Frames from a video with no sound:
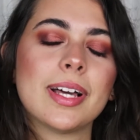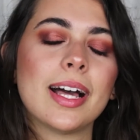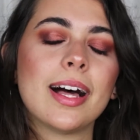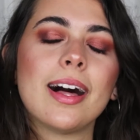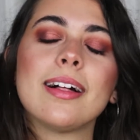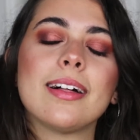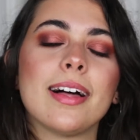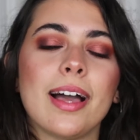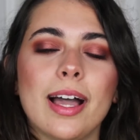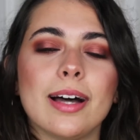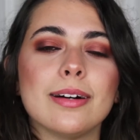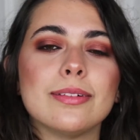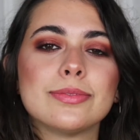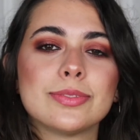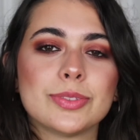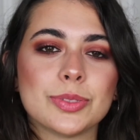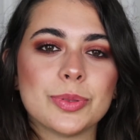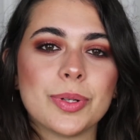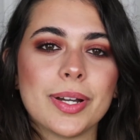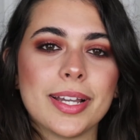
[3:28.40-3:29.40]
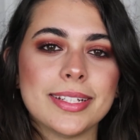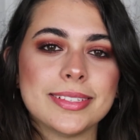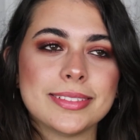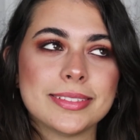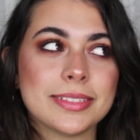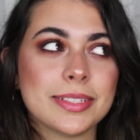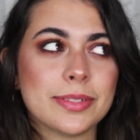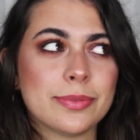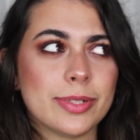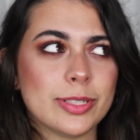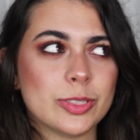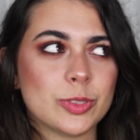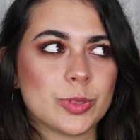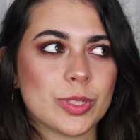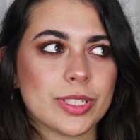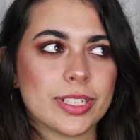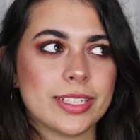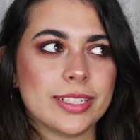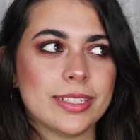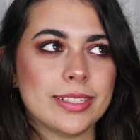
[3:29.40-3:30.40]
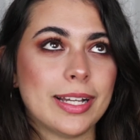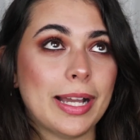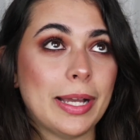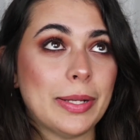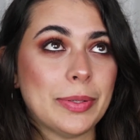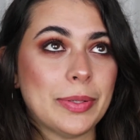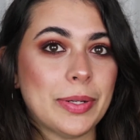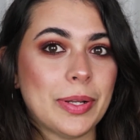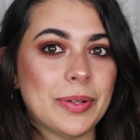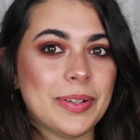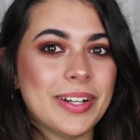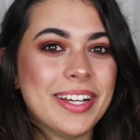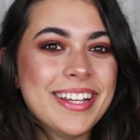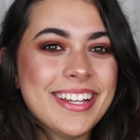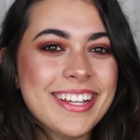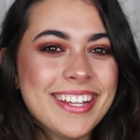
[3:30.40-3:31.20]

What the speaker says: I'll have to wait eventually, I don't know.